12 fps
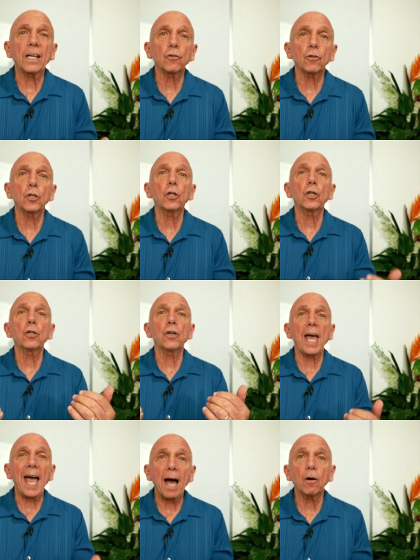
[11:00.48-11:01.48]
learned
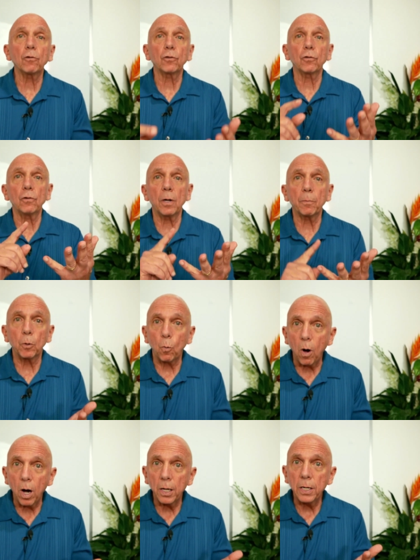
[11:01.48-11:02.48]
how to, number
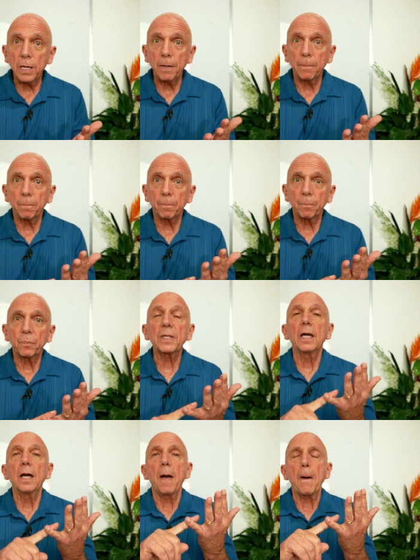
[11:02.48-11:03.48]
one,
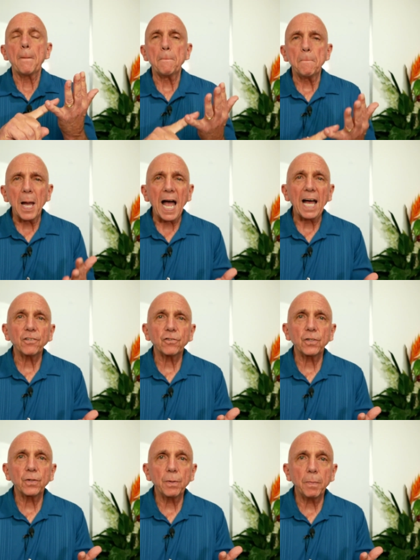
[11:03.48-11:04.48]
master
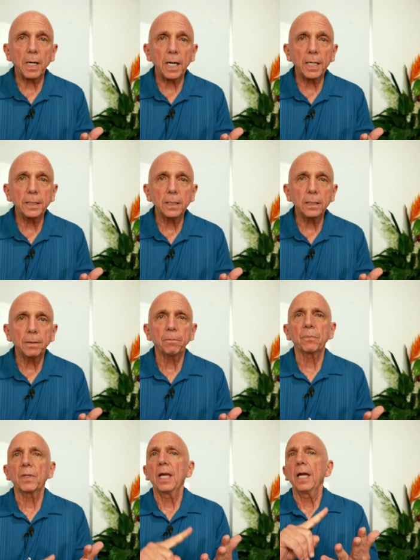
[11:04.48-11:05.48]
the mind,
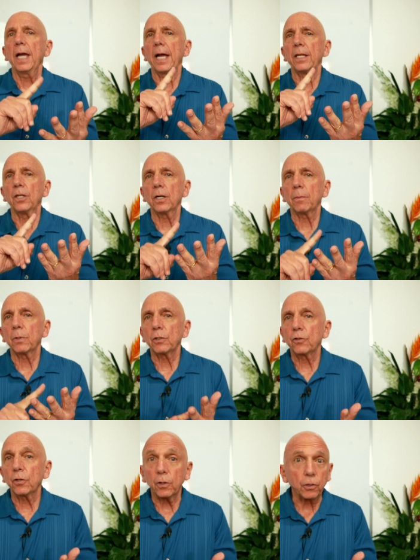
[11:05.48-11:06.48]
and number
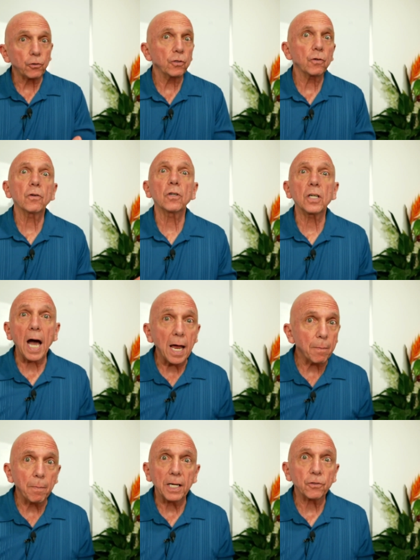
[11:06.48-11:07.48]
two, because you got to
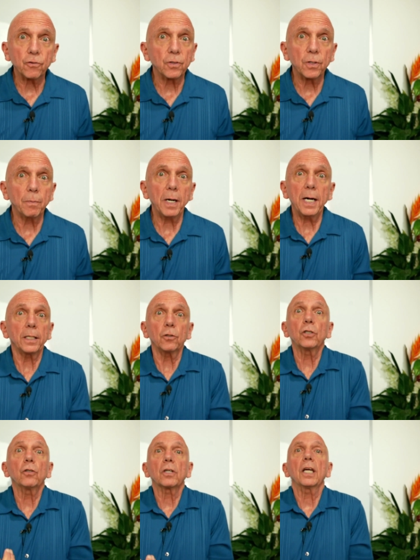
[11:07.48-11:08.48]
master the mind or
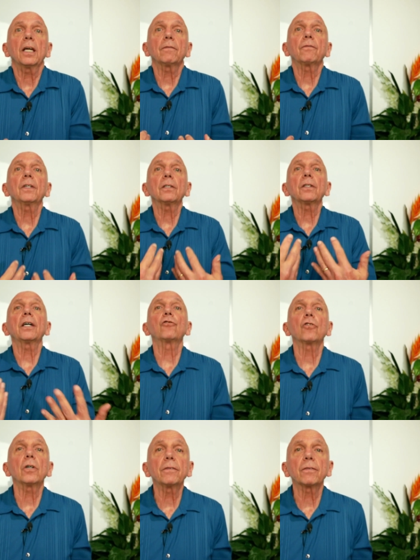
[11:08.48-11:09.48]
you can't feel that
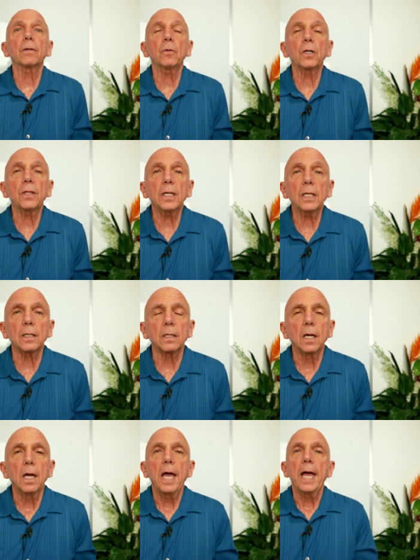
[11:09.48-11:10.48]
joy from within.
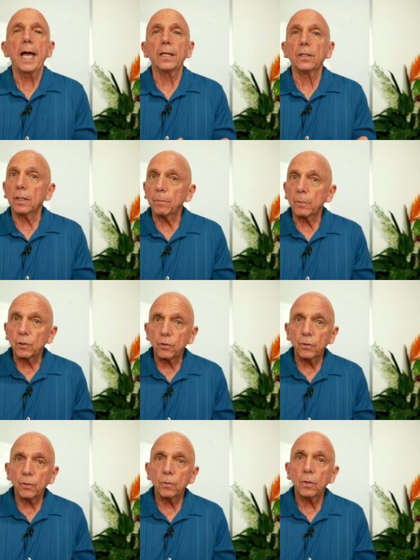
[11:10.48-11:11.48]
And number
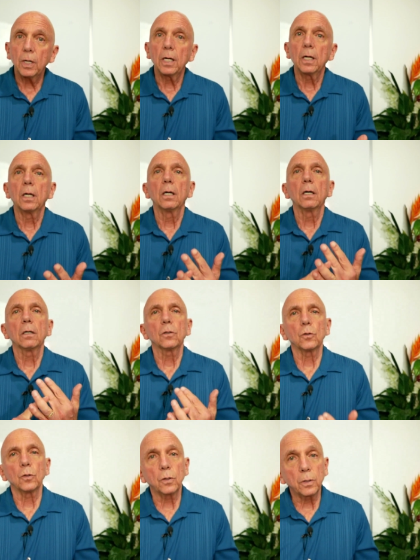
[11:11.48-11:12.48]
two,
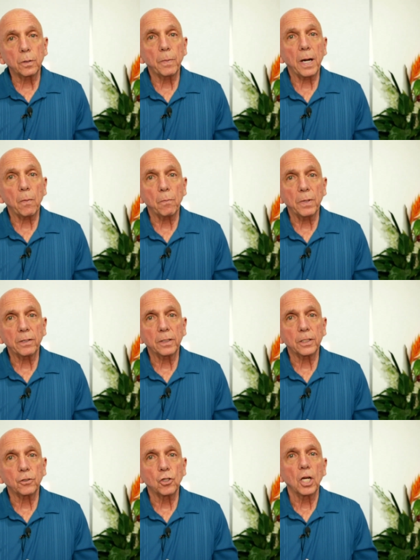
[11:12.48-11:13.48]
learn about
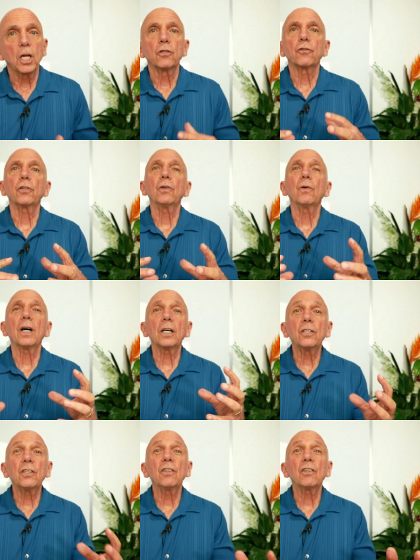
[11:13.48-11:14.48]
marriage so you
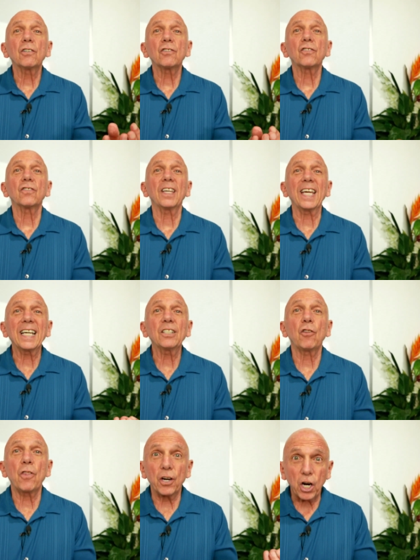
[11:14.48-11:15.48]
understand
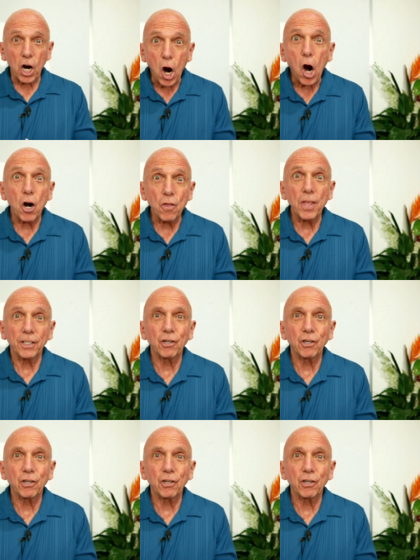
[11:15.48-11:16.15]
the car that